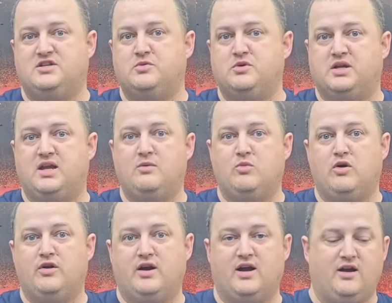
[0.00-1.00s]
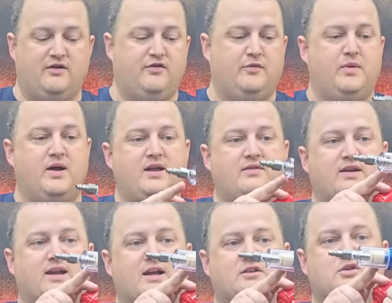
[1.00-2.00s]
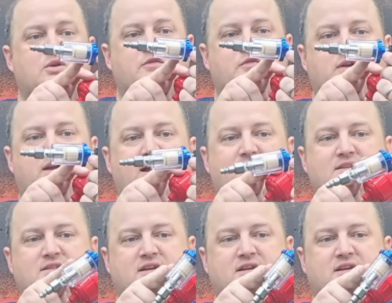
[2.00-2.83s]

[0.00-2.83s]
You want to keep water out of your paint. They got two different kinds.